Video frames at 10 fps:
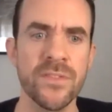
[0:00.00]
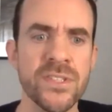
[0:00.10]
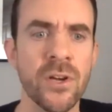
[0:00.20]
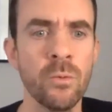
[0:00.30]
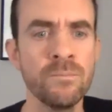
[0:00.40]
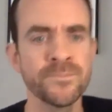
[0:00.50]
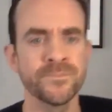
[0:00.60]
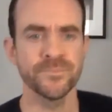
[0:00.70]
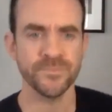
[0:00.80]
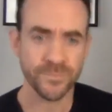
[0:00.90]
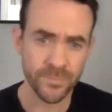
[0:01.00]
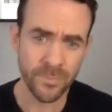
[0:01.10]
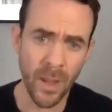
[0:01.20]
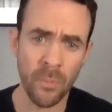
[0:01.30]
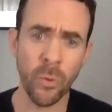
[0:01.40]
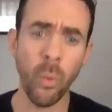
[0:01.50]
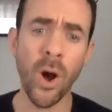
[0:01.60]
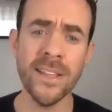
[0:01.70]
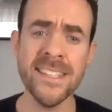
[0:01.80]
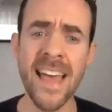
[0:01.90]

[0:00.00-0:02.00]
So the ones